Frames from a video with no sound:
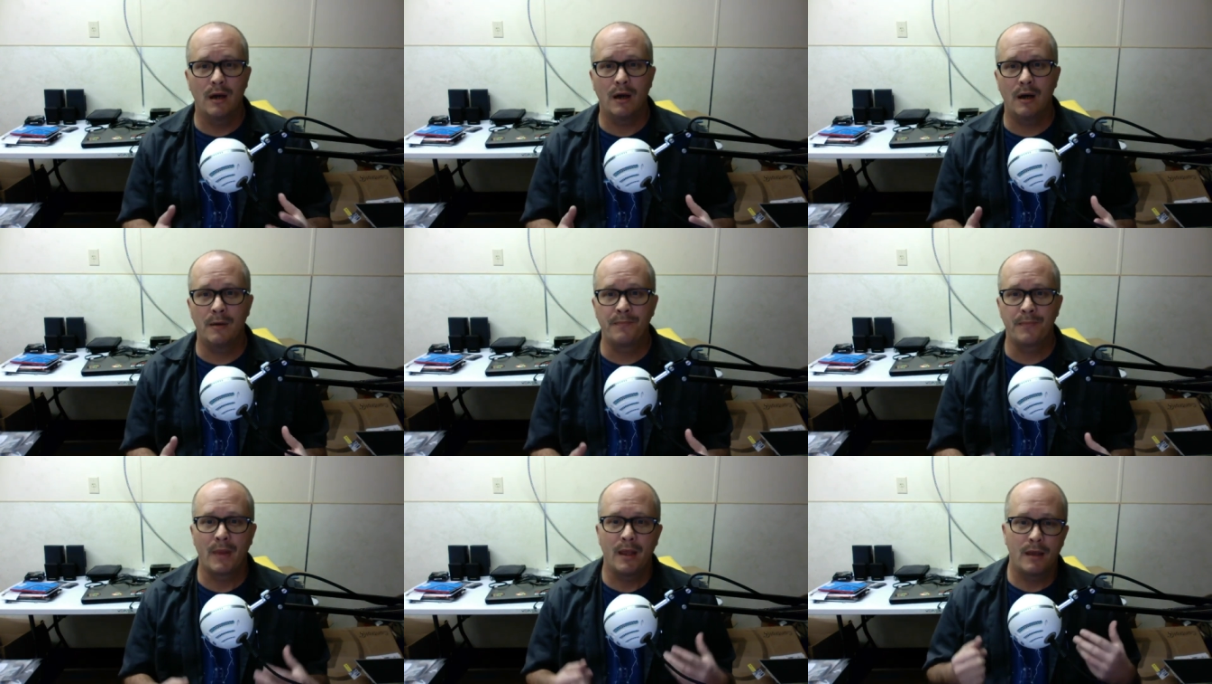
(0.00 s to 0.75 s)

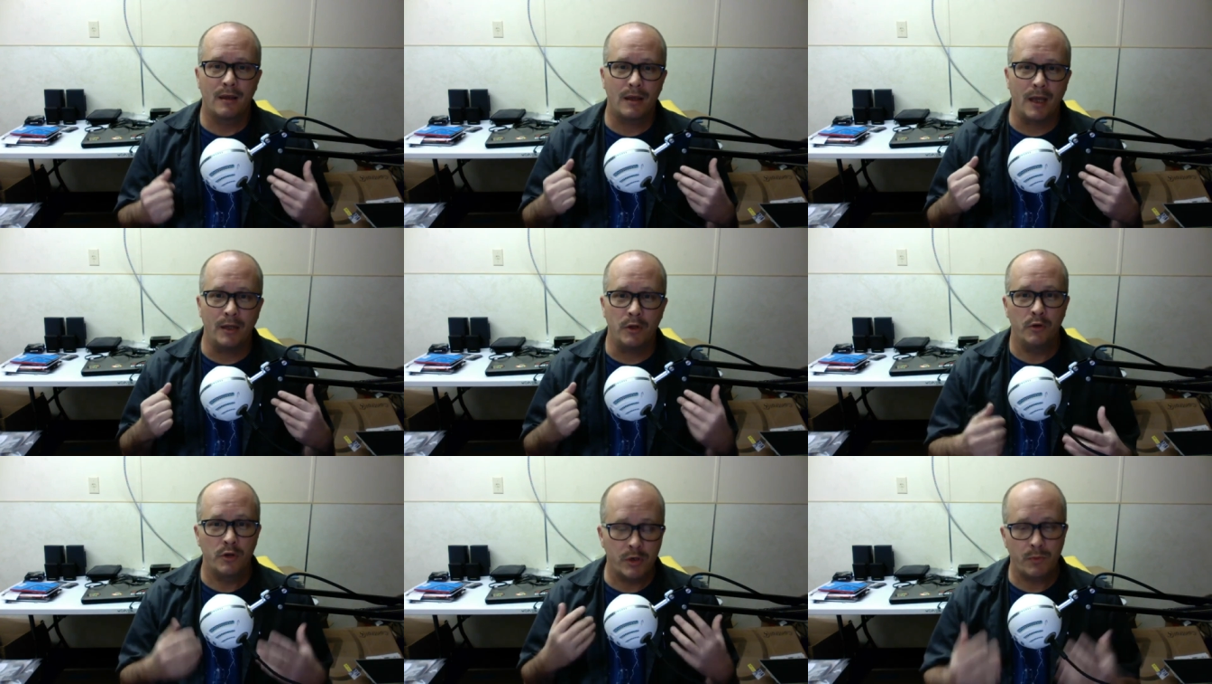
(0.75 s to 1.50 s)
and
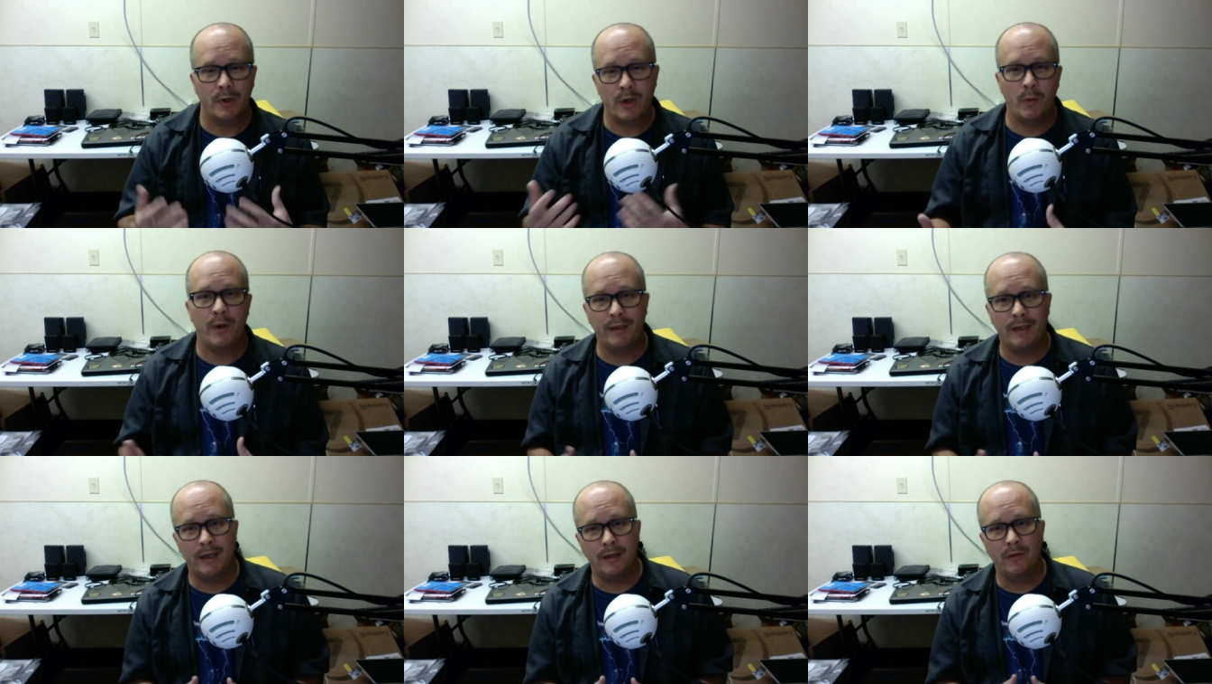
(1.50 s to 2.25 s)
you just want to
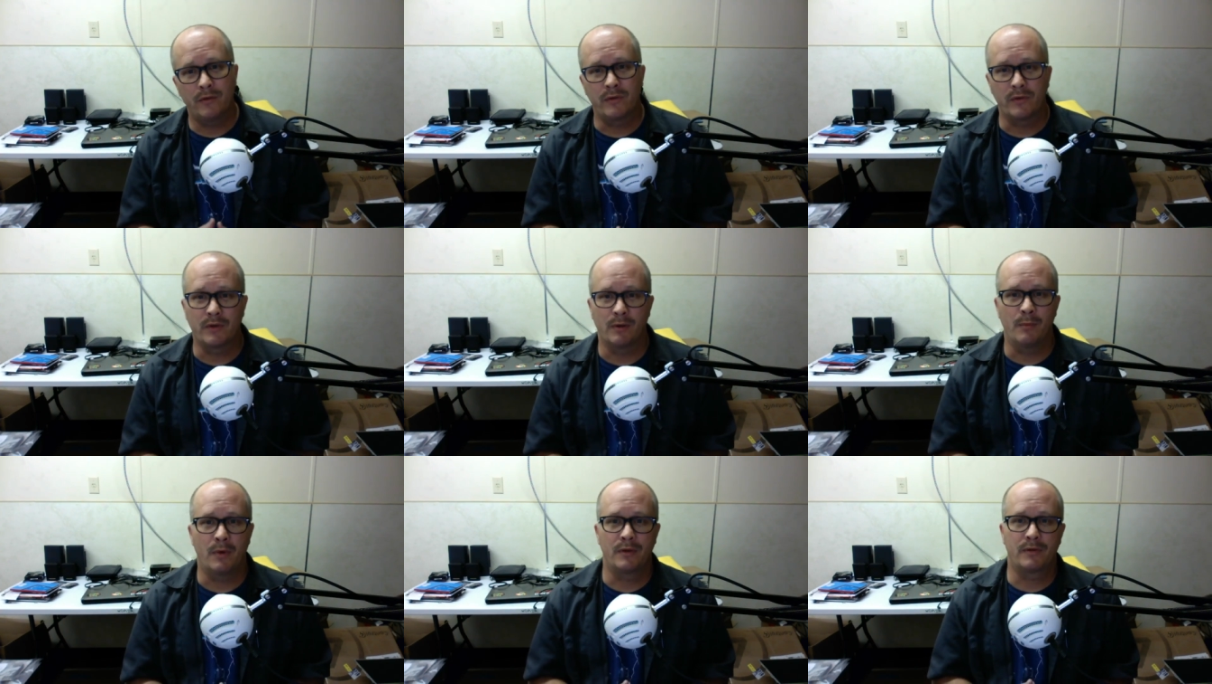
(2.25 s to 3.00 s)
quickly get those to
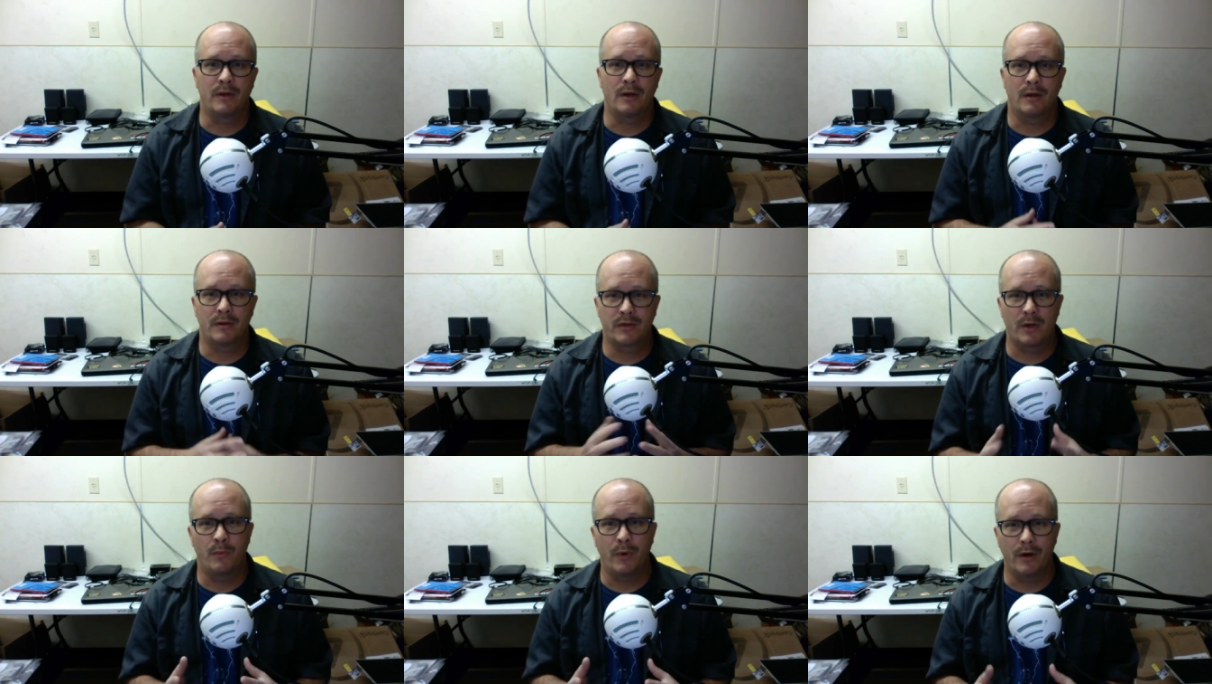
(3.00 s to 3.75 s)

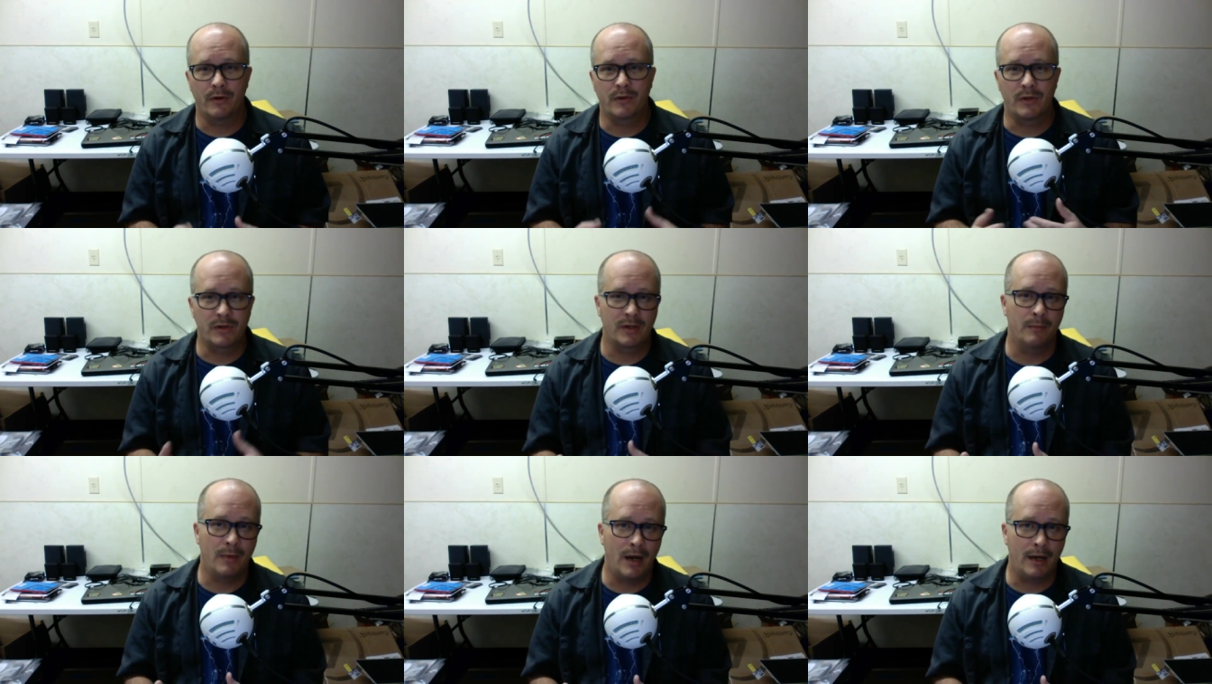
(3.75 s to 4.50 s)

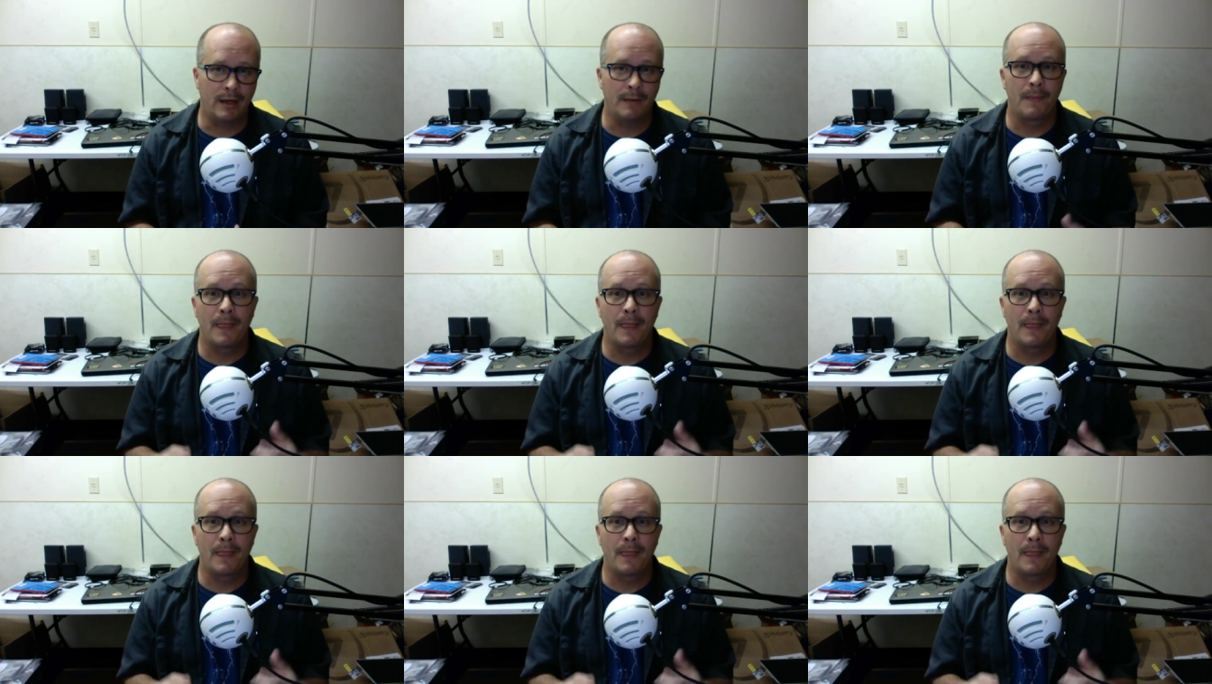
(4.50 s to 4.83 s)
somebody,